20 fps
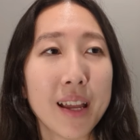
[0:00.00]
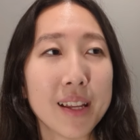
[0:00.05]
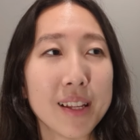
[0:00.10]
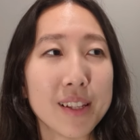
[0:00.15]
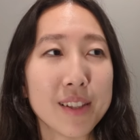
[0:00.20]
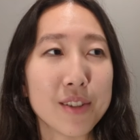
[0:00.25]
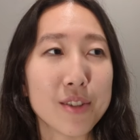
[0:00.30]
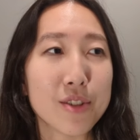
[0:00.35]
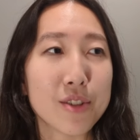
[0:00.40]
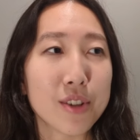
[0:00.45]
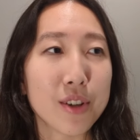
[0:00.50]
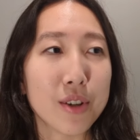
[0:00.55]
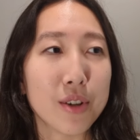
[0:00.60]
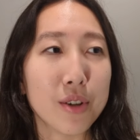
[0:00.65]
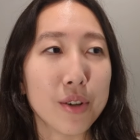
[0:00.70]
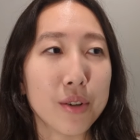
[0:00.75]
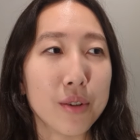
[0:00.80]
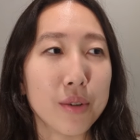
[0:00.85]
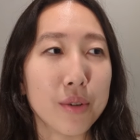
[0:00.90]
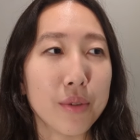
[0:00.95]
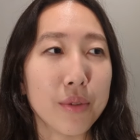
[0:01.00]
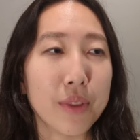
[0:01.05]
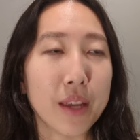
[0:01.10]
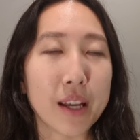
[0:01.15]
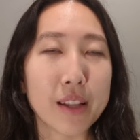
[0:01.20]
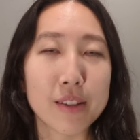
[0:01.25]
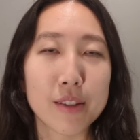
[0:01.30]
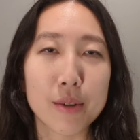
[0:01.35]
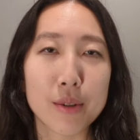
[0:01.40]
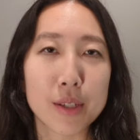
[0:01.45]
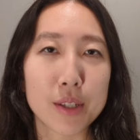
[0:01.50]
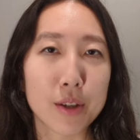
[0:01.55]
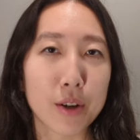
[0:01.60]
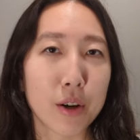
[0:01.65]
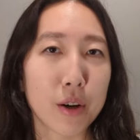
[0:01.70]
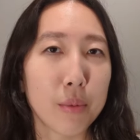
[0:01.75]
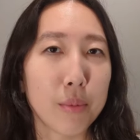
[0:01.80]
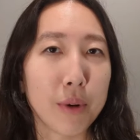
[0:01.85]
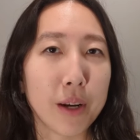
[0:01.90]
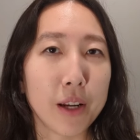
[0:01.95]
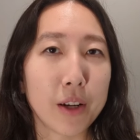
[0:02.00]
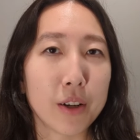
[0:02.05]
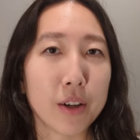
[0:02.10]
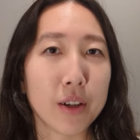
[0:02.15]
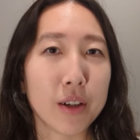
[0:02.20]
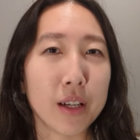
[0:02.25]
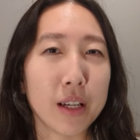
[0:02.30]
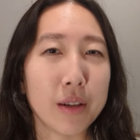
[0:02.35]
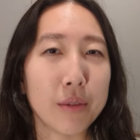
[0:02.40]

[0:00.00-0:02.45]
And so that's always a heartbreaker.